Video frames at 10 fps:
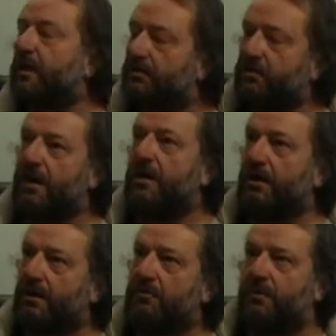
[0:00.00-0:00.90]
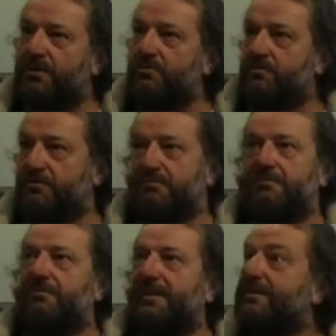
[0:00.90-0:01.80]
a guitar, which
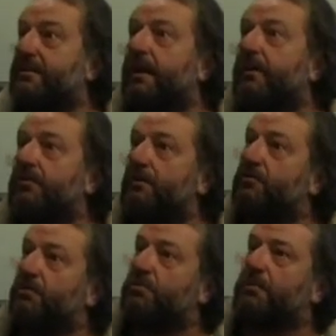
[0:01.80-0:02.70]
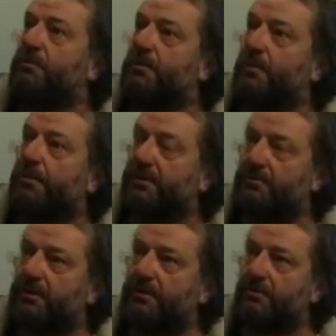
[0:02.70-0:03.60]
indicates that she's presumably
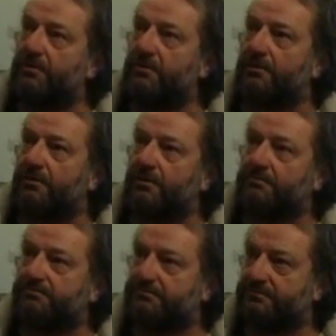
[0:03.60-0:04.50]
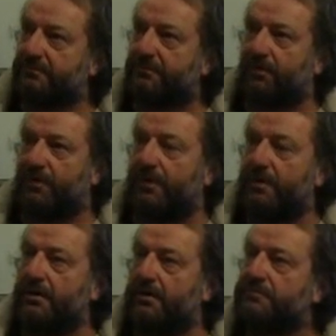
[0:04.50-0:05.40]
singing the songs. So I
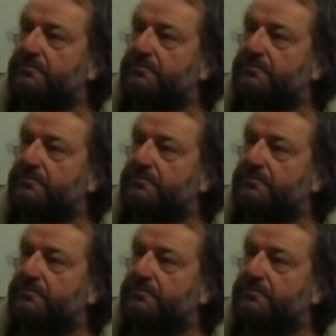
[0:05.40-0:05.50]
like it.